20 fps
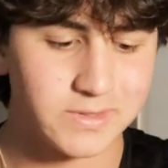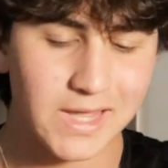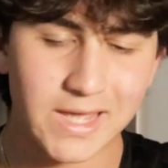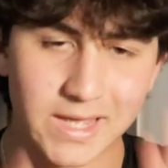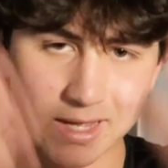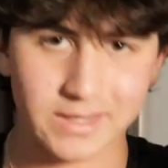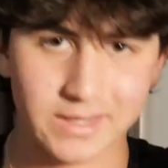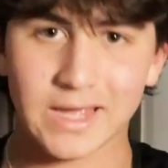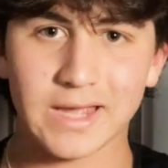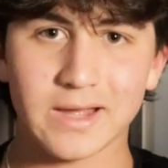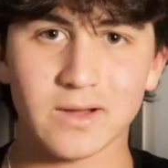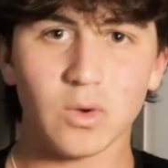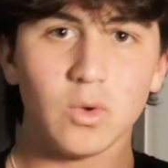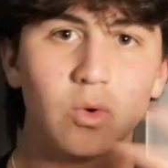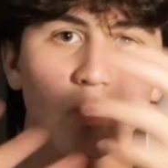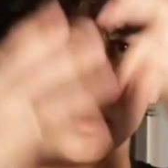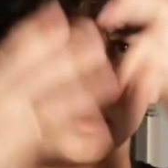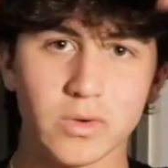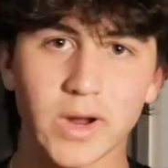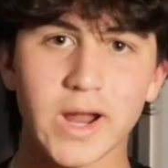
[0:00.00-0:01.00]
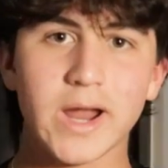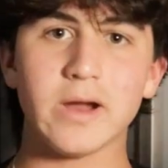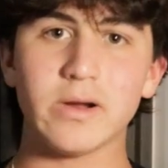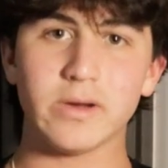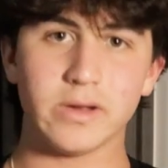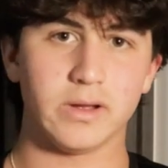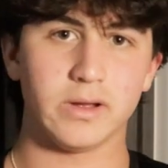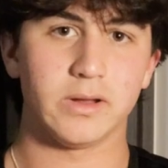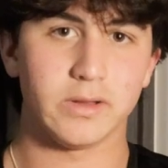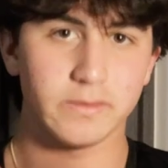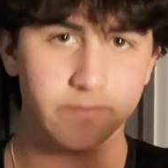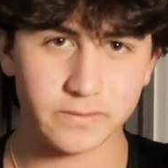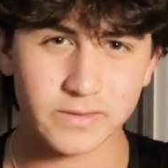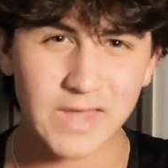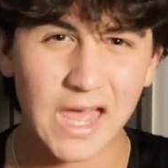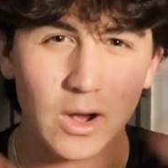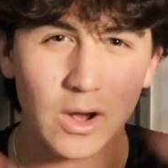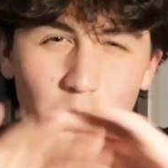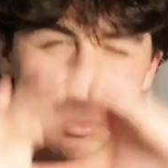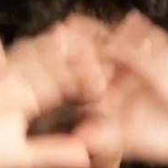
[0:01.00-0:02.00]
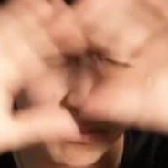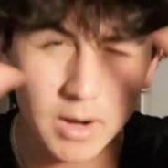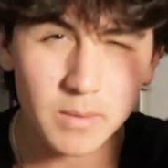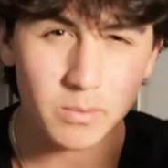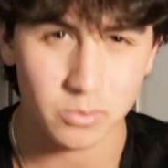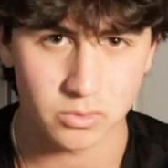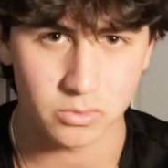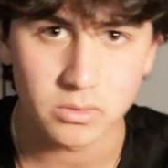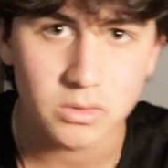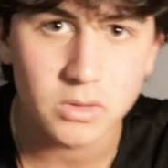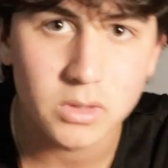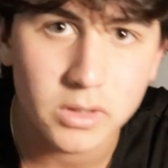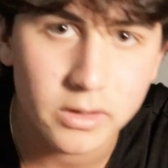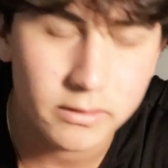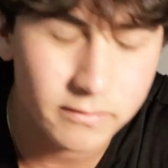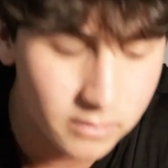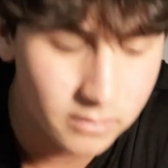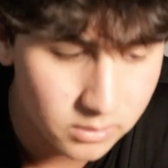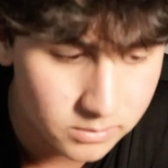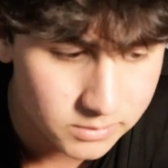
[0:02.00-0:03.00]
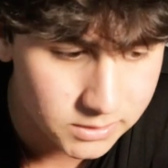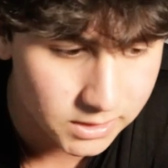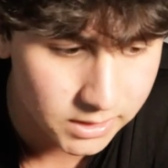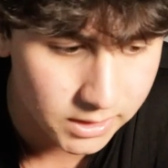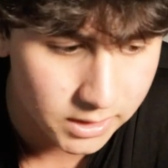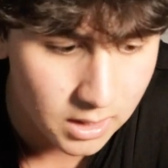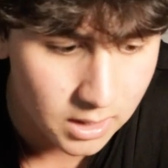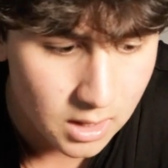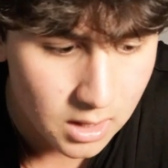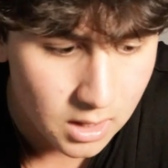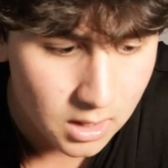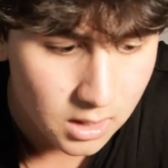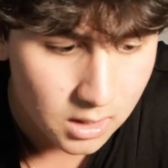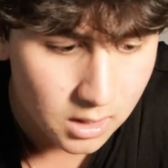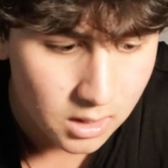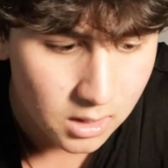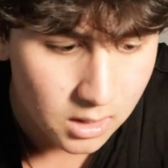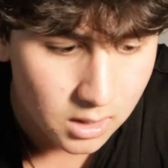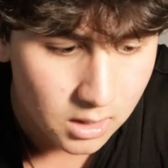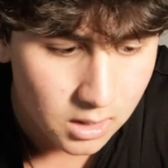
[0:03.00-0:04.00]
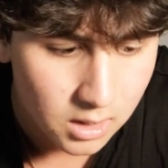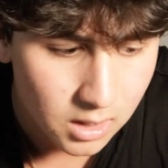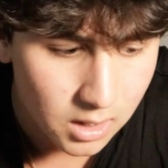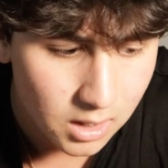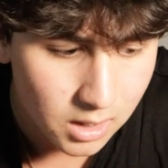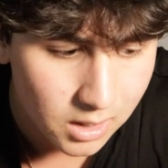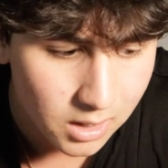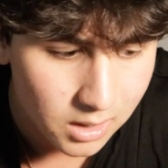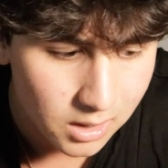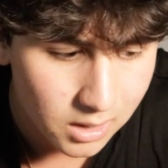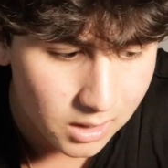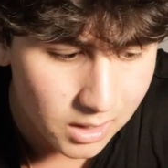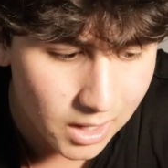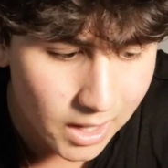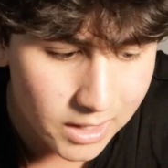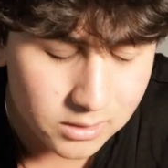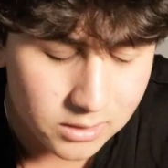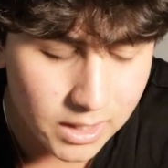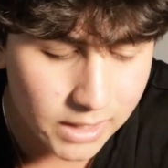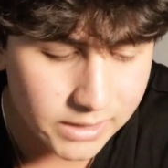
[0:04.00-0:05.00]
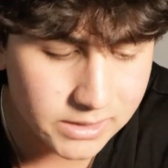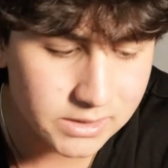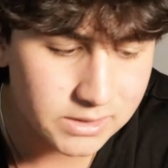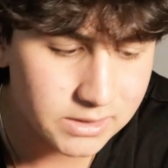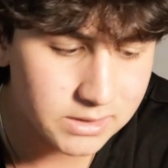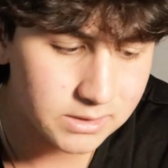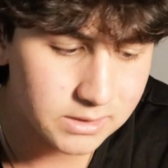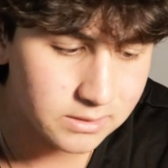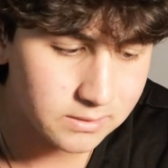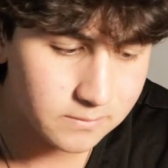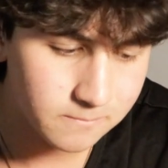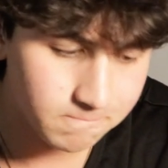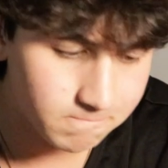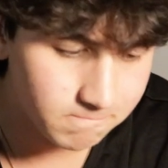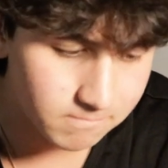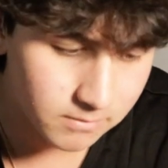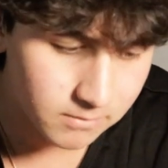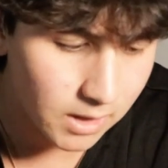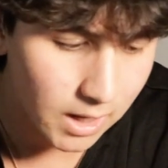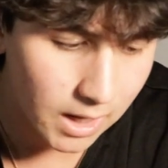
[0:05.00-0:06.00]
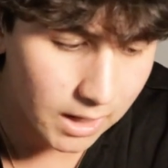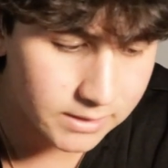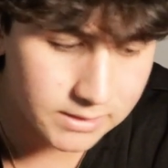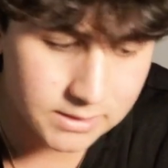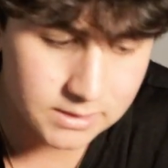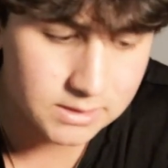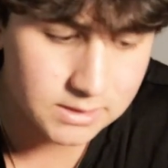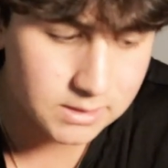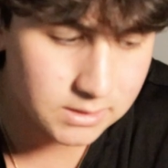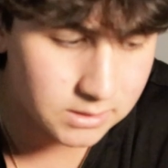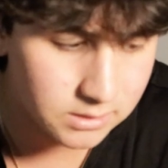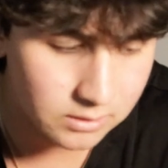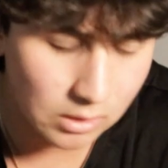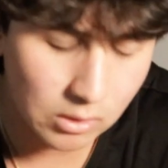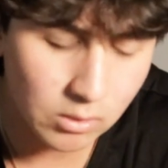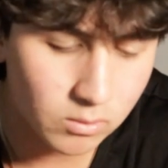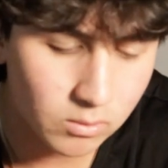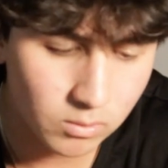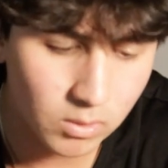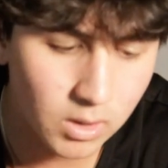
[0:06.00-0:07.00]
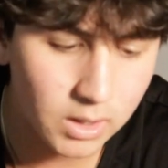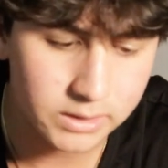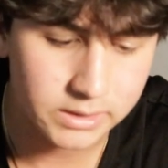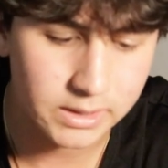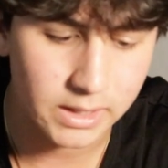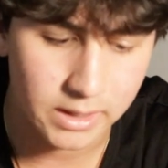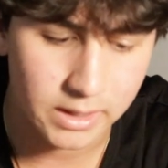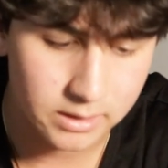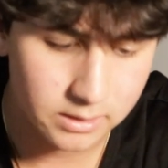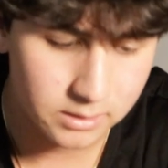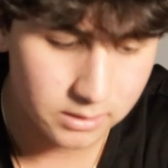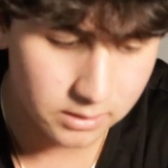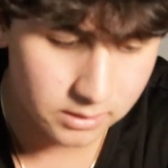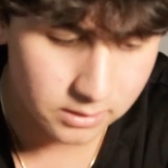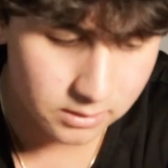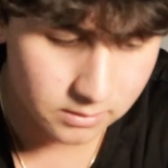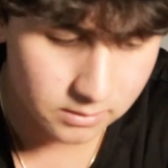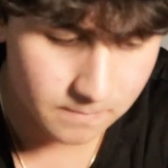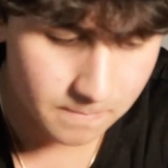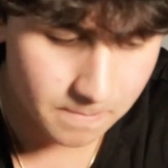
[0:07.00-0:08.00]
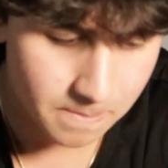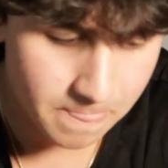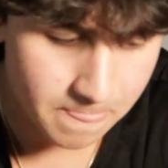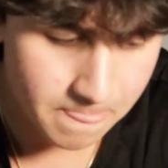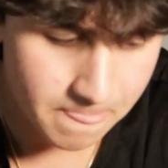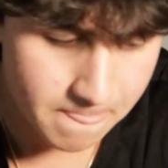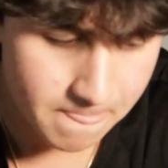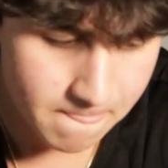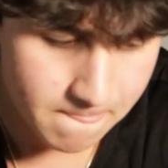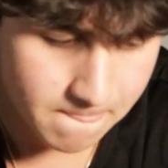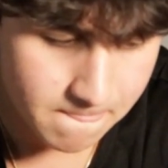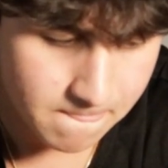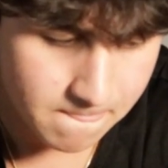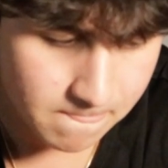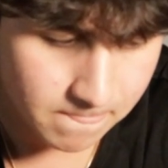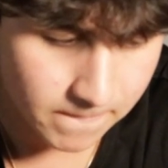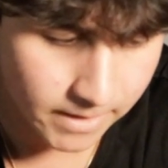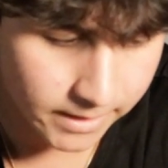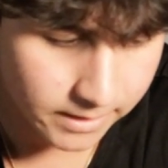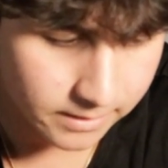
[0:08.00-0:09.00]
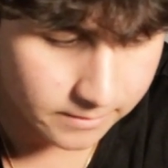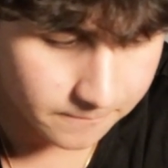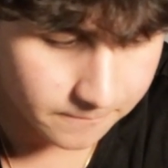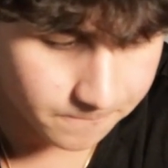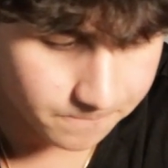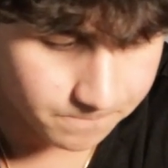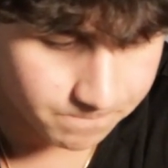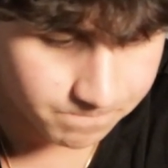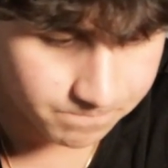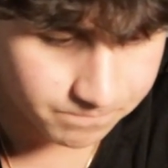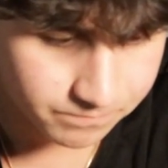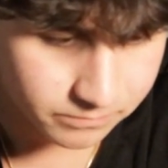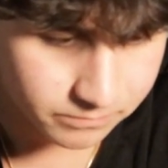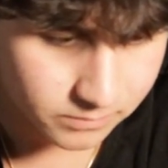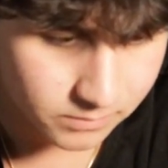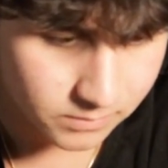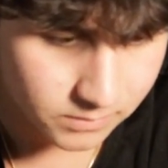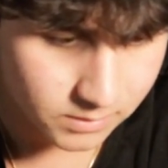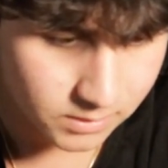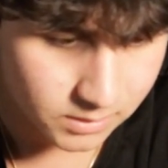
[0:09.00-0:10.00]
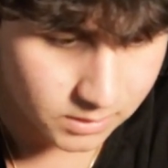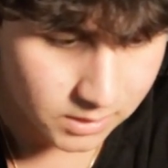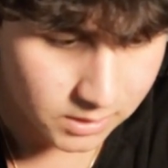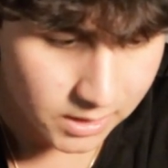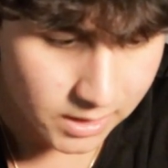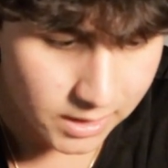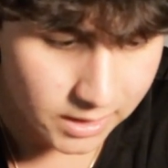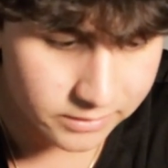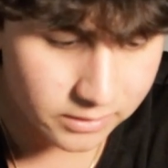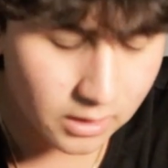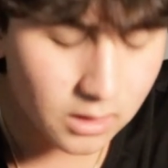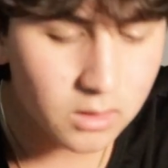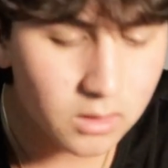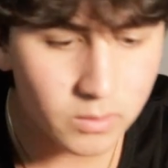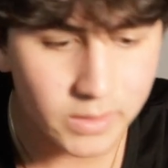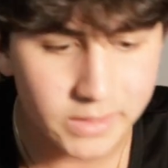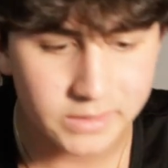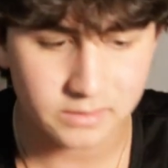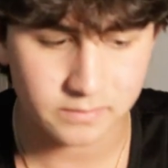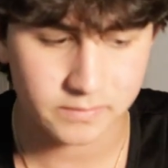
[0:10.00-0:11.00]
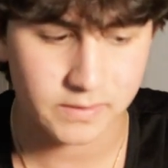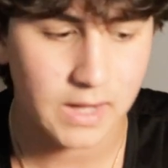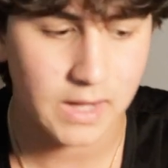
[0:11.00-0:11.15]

thing, that whole area, that whole bubble, if you know what I'm saying. I just don't want that. Like, it's all a waste of